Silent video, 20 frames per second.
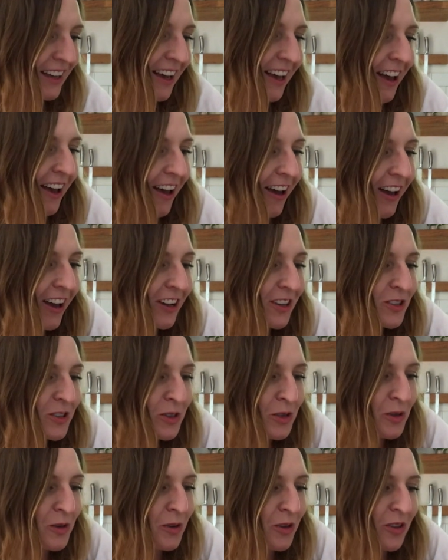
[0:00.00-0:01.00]

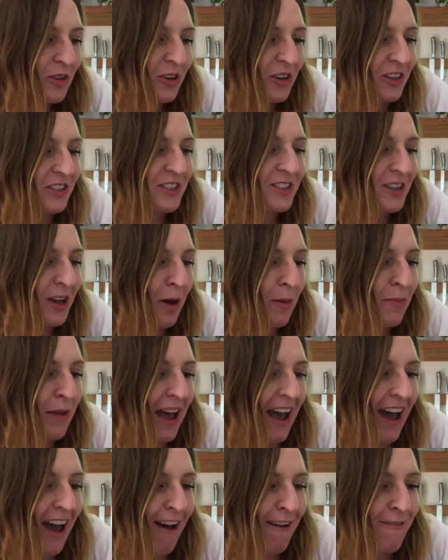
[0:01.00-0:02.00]
2/3 cup
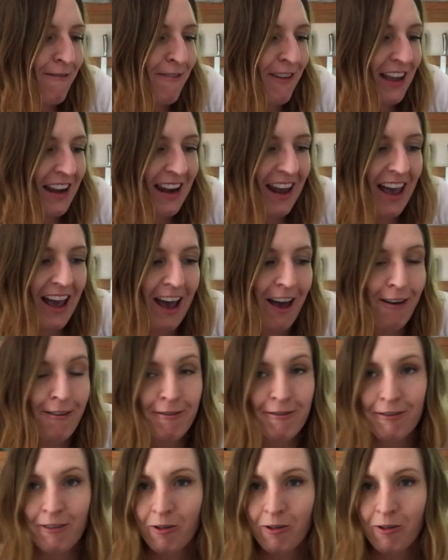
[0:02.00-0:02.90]
half and half,